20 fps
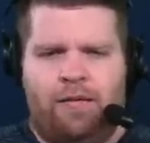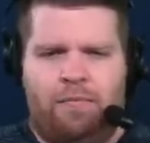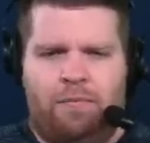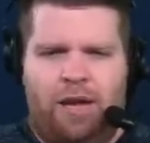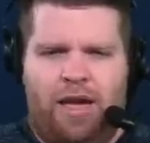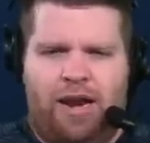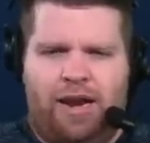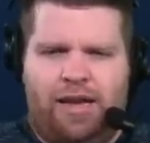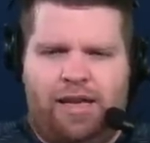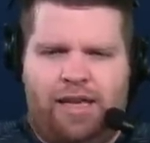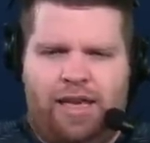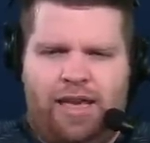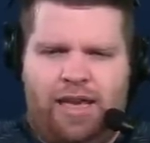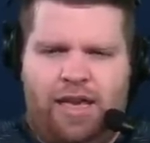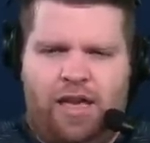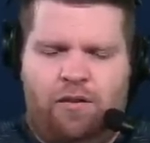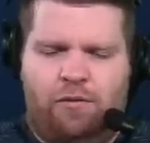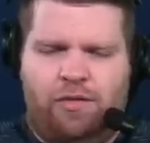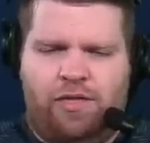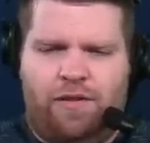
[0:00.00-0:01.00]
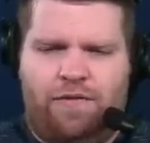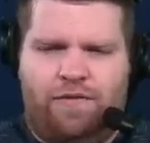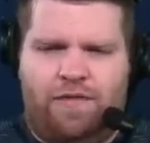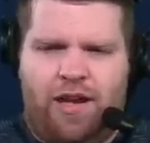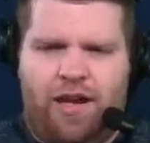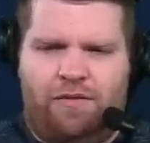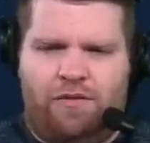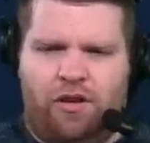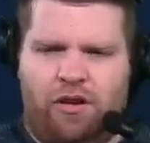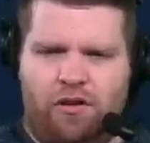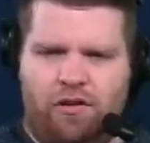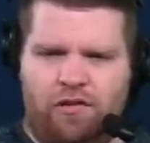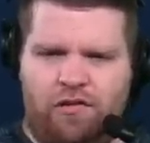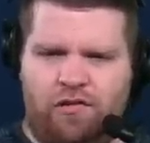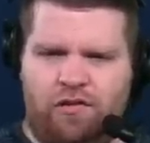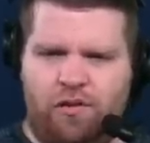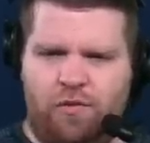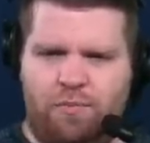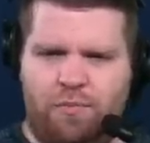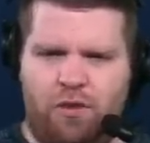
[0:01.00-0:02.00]
Manny Gian with the $5
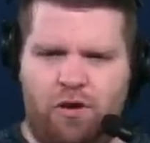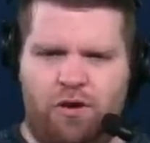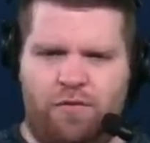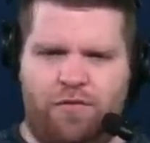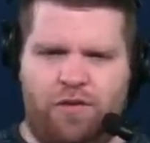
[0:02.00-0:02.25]
super.